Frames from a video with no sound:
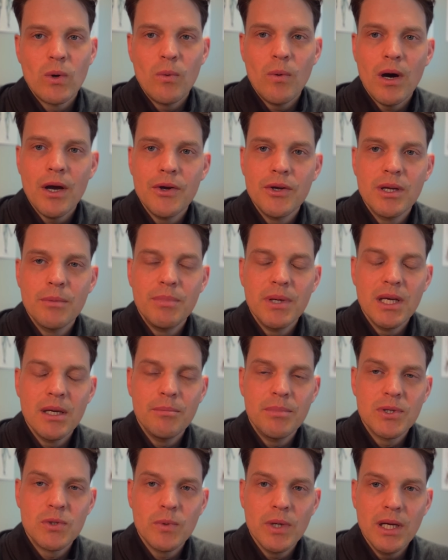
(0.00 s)
want you to be
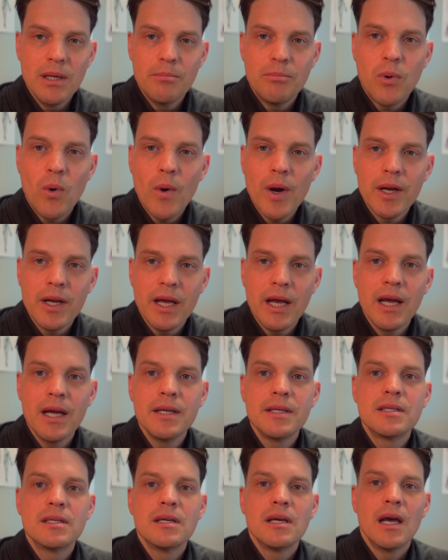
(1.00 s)
between
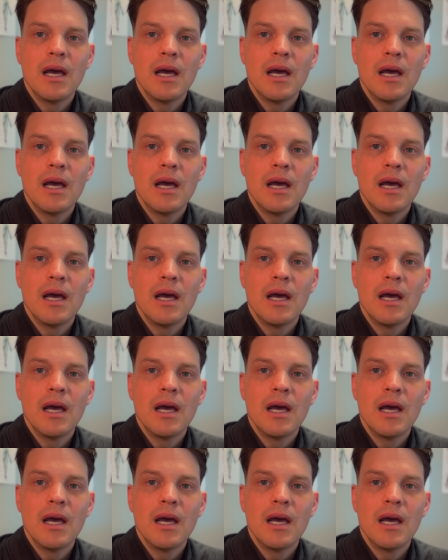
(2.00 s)
0.8